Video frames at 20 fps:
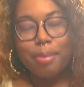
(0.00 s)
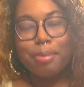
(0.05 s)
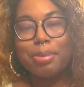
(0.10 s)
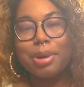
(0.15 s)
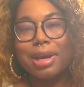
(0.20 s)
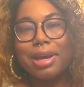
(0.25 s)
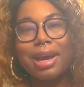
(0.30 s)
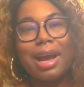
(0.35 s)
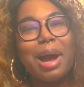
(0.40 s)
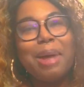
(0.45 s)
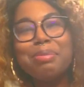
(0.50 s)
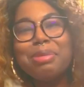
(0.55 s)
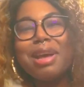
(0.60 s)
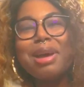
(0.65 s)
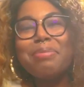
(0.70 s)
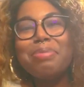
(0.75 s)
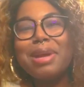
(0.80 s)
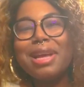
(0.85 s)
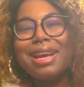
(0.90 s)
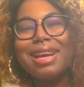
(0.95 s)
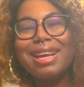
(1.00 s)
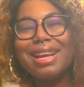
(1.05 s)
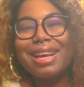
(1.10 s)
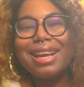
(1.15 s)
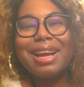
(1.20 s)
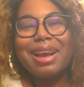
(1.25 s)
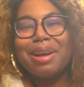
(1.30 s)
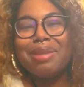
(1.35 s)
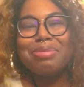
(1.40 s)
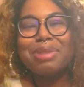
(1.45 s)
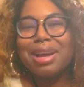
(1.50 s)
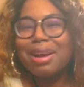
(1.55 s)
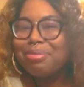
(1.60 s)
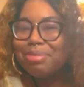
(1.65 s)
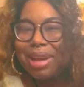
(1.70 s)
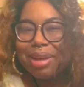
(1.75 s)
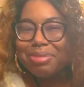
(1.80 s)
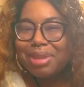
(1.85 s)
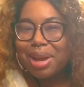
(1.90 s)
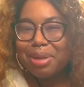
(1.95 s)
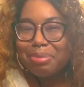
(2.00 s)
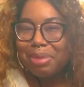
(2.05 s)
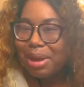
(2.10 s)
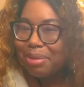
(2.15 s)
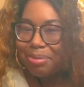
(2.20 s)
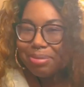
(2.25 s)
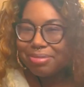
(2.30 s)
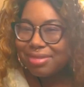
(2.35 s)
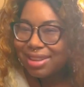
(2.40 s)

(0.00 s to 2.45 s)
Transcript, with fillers: but i'm not picky i'm not i'm not that